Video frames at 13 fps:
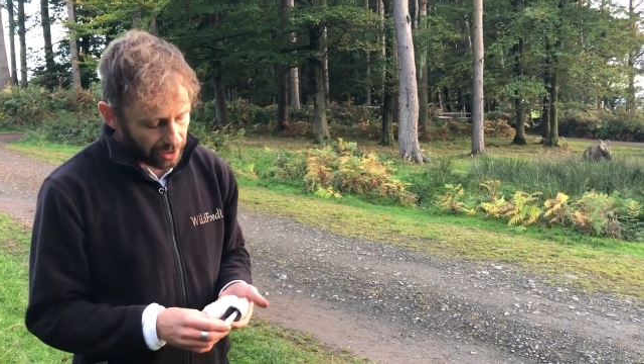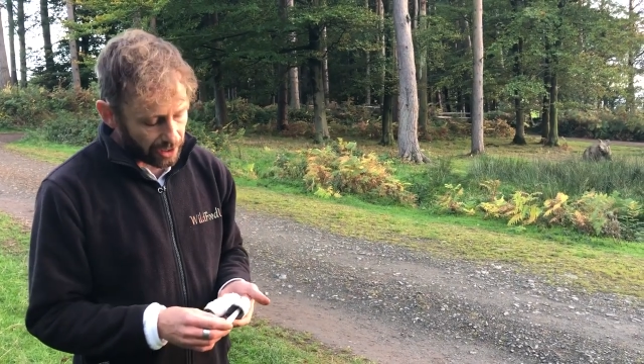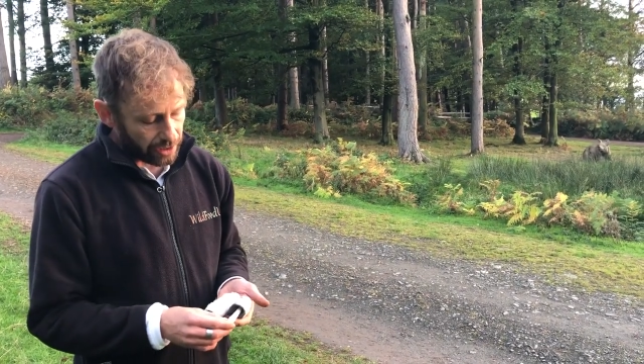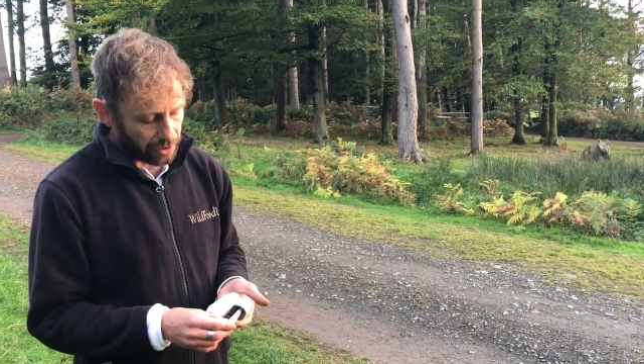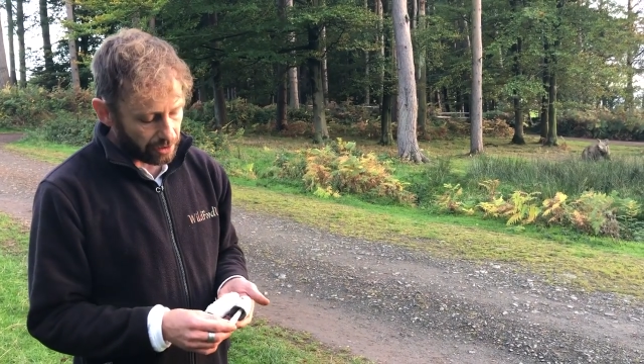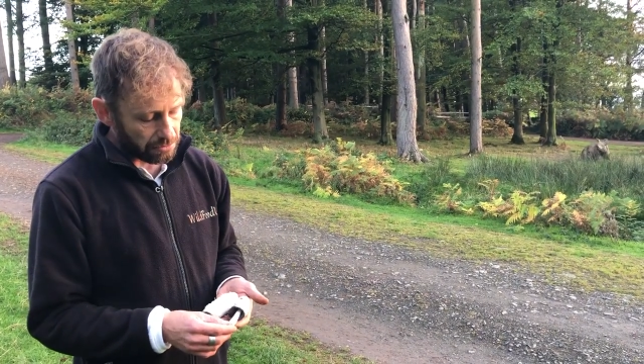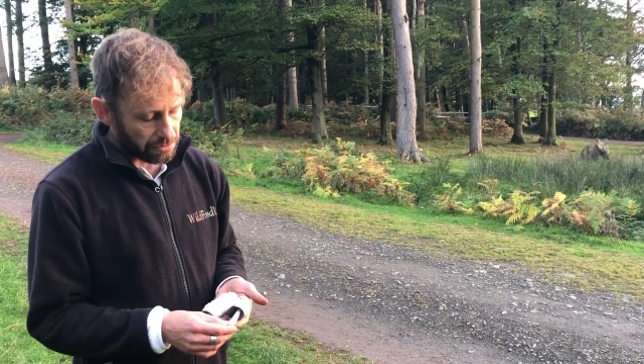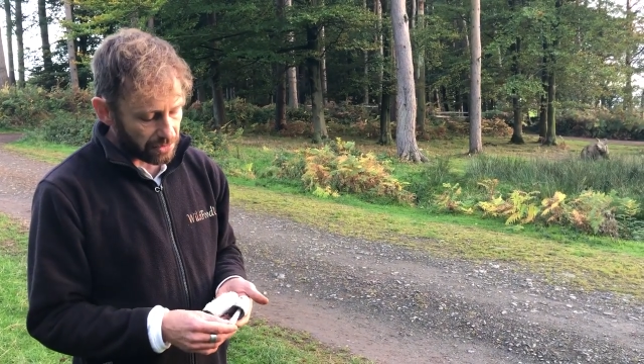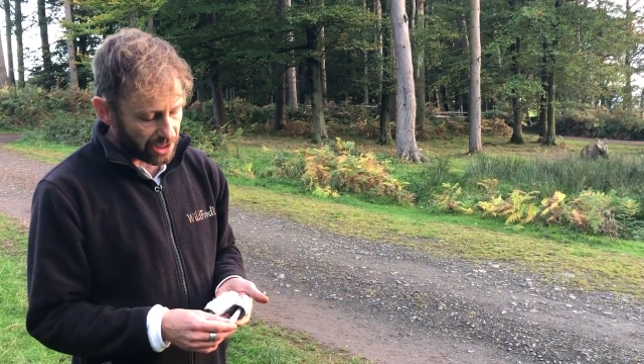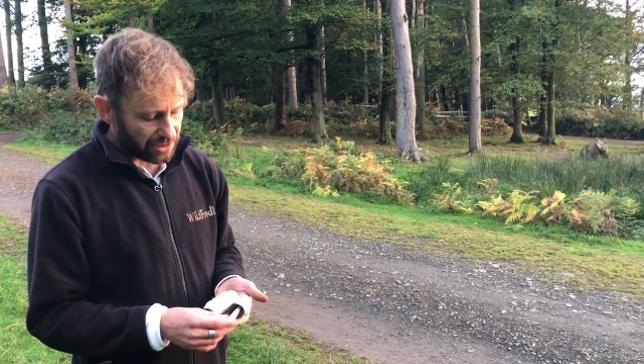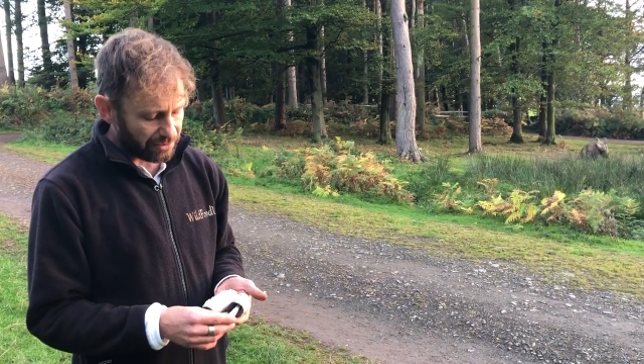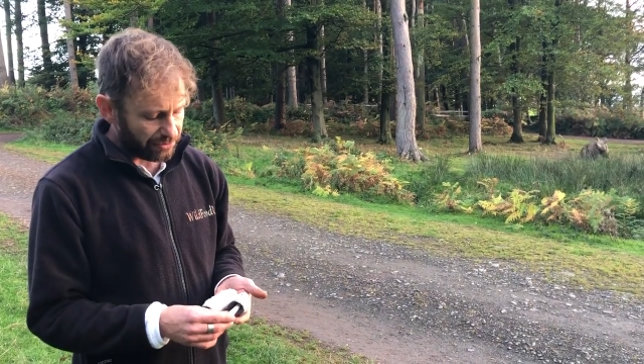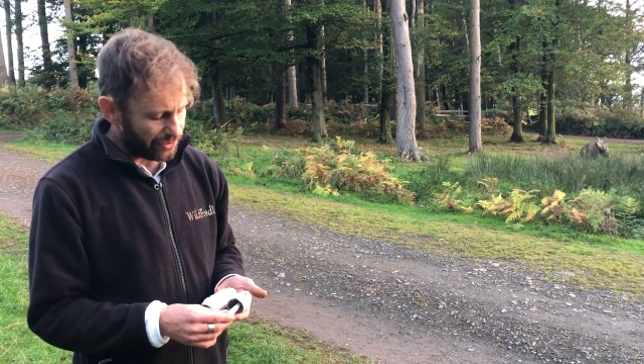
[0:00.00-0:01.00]

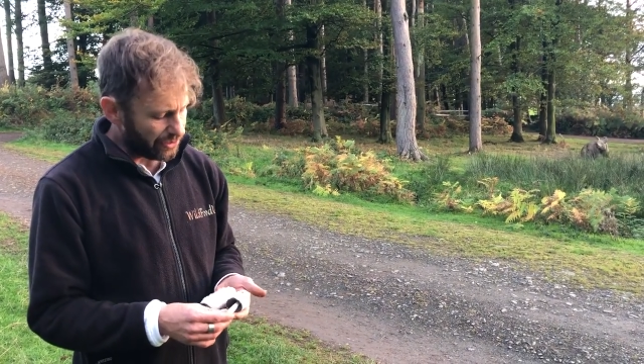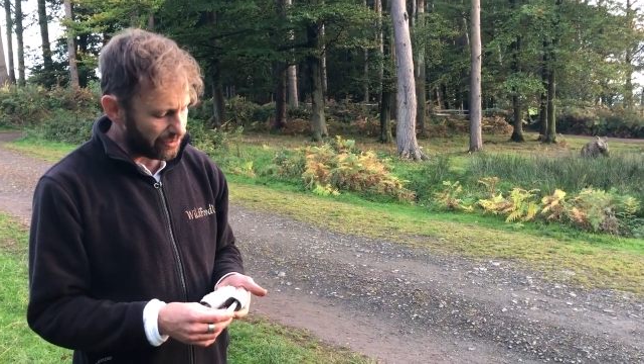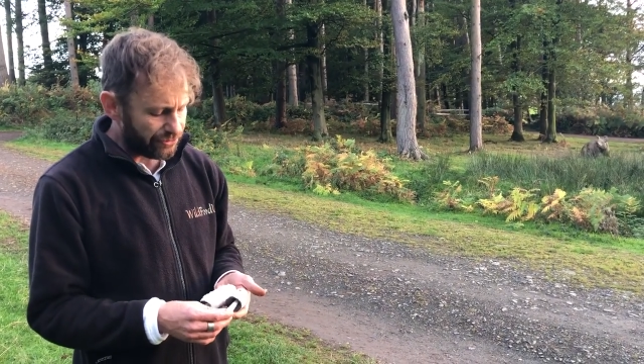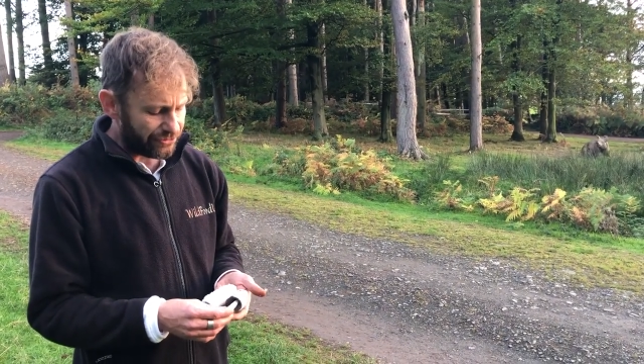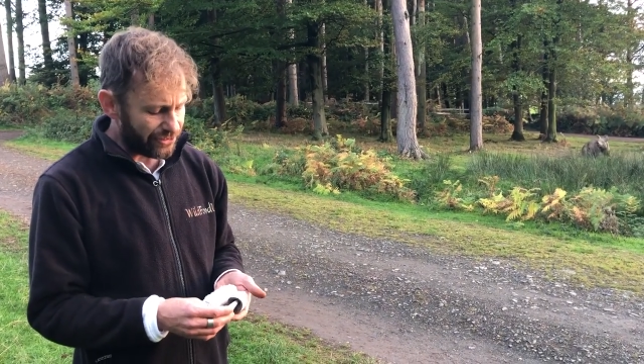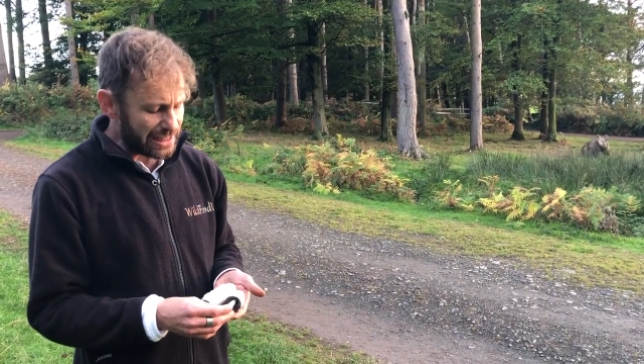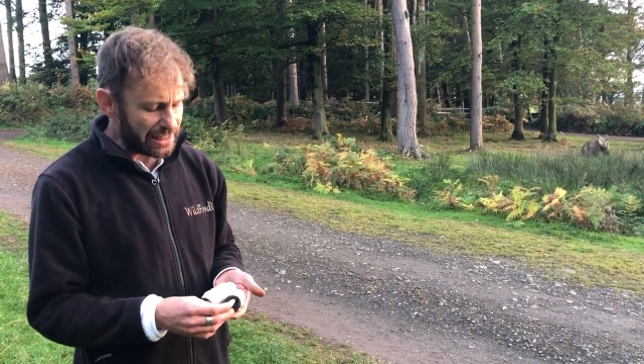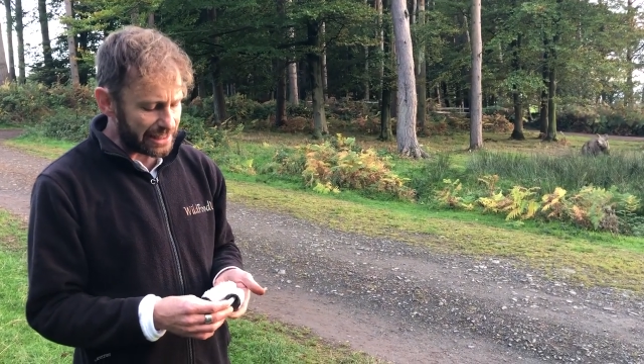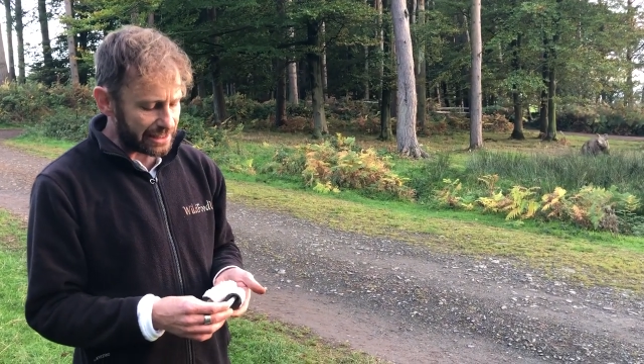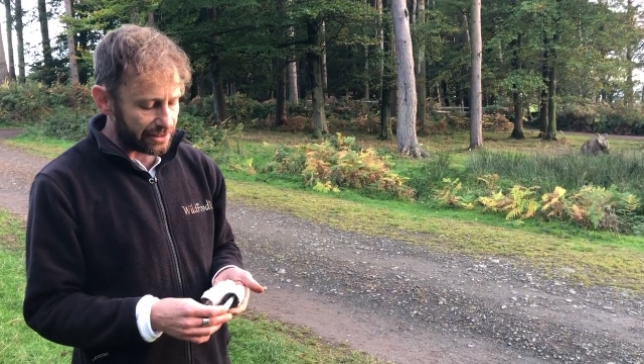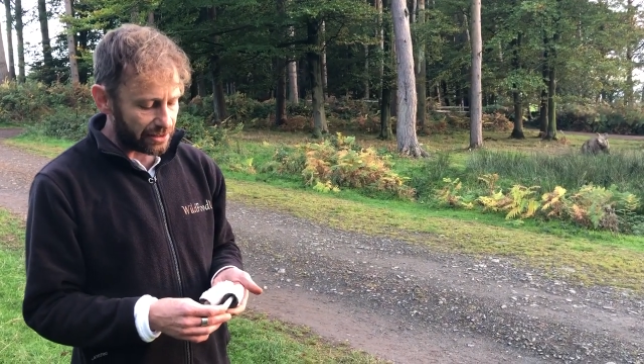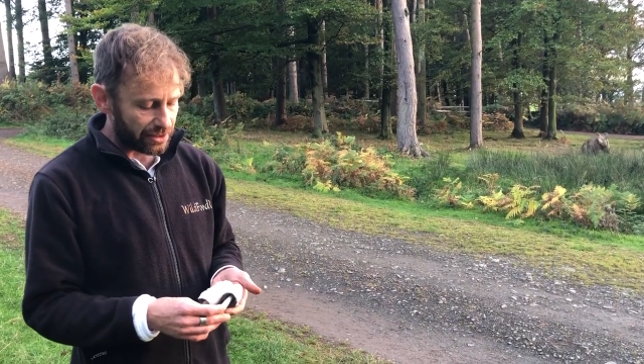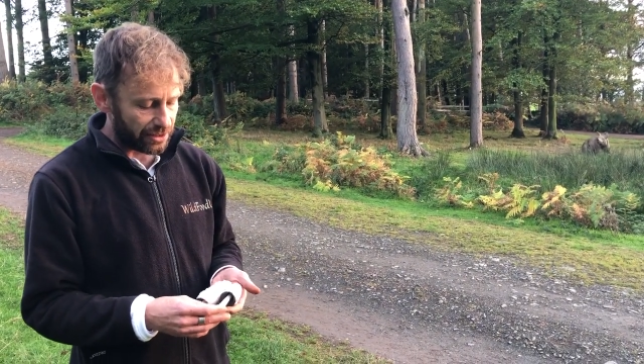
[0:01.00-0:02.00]
and I've a
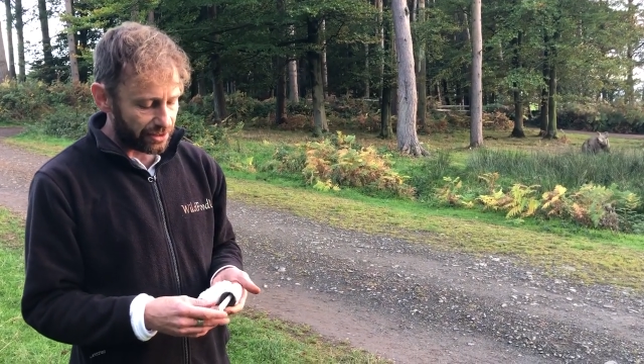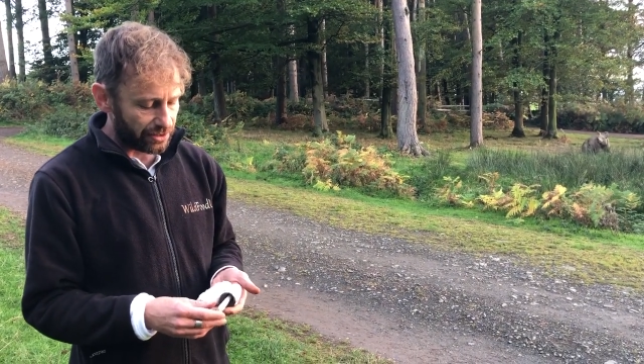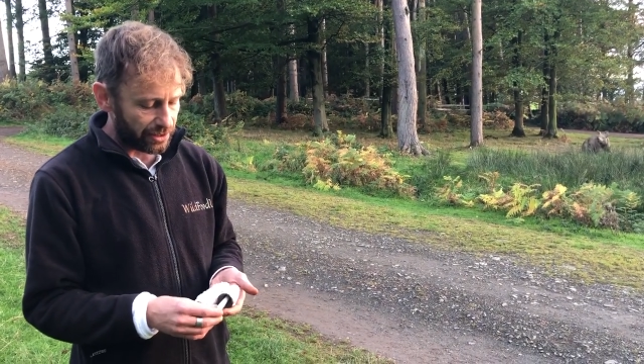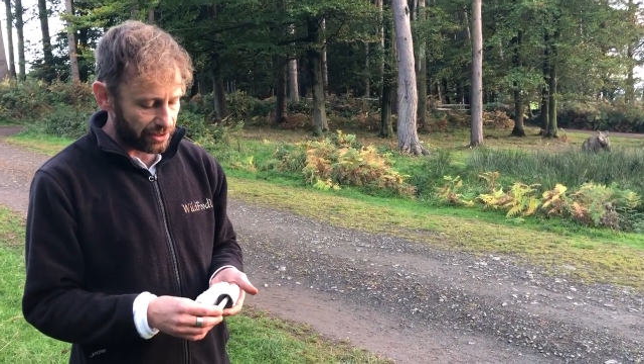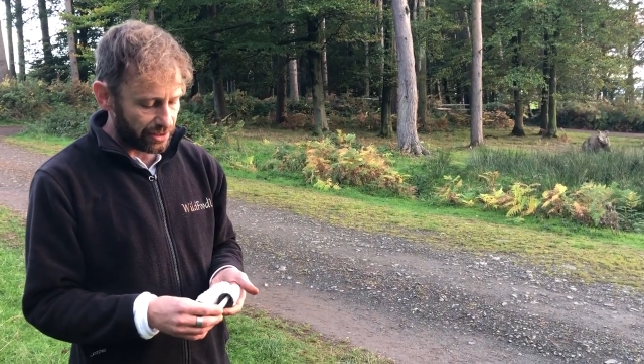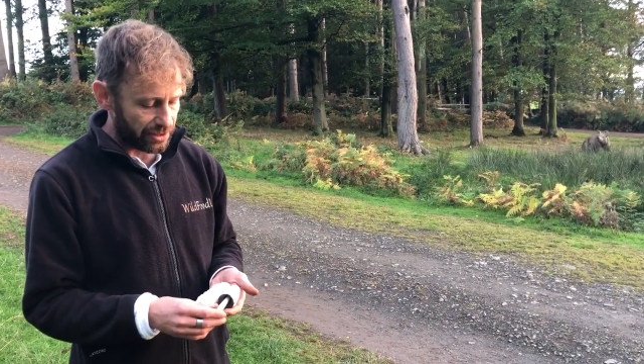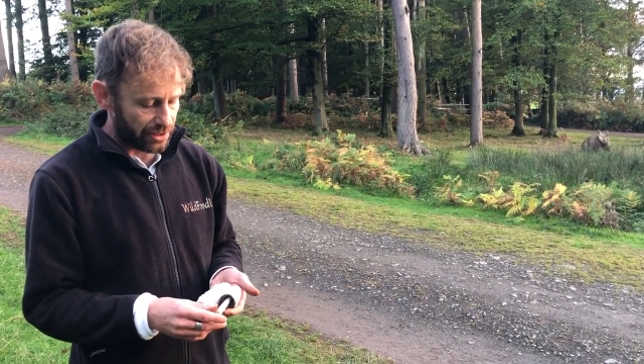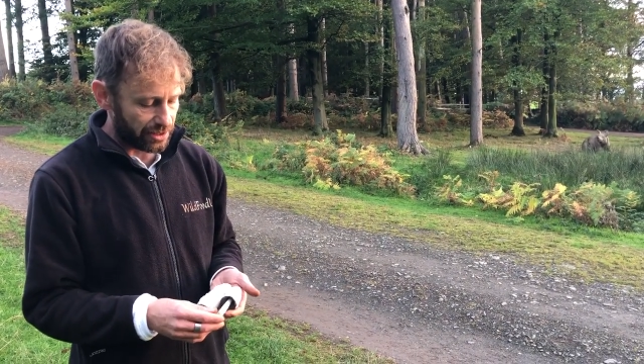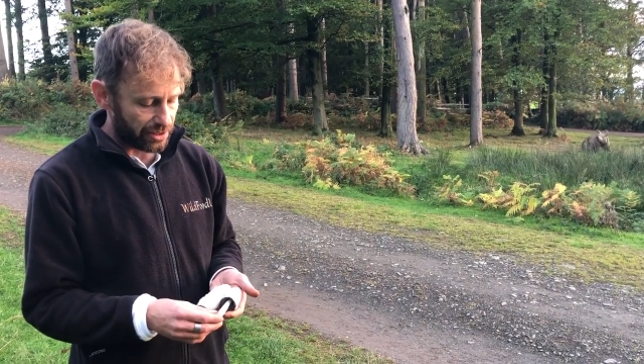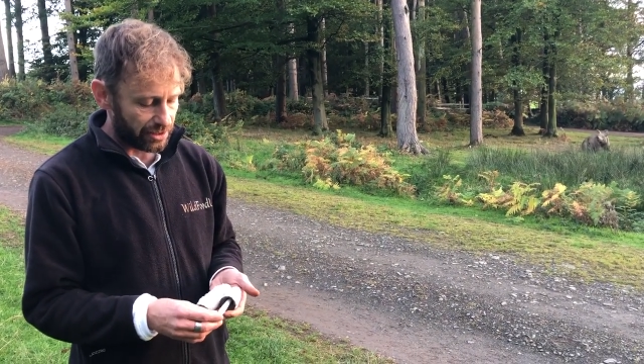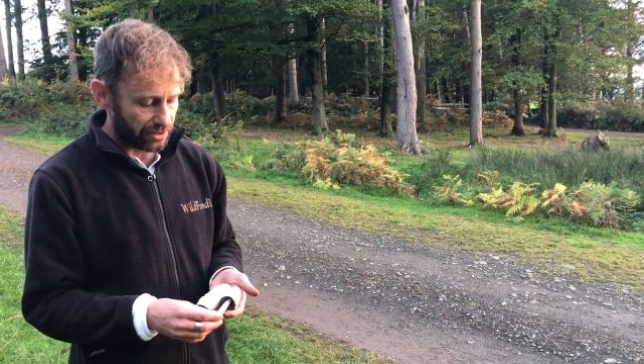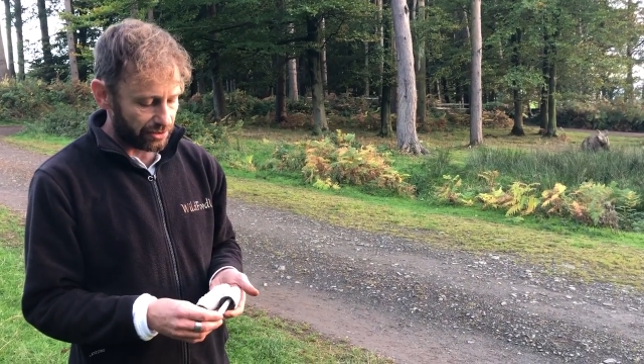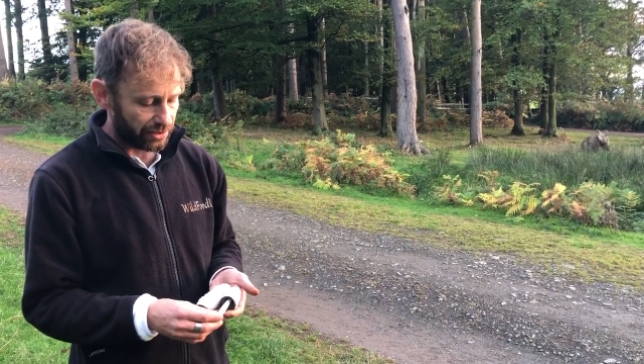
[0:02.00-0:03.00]
feeling that
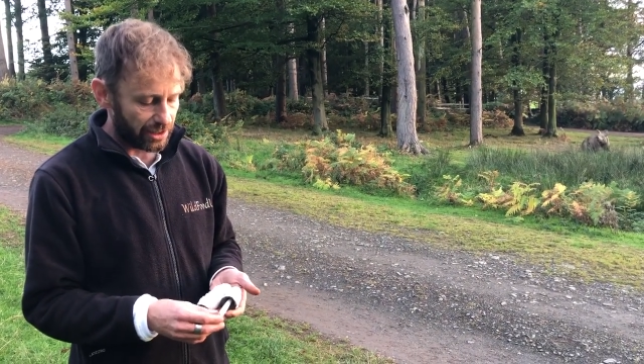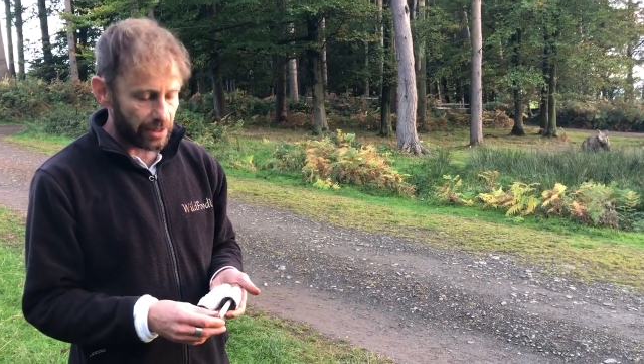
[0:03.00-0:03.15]
the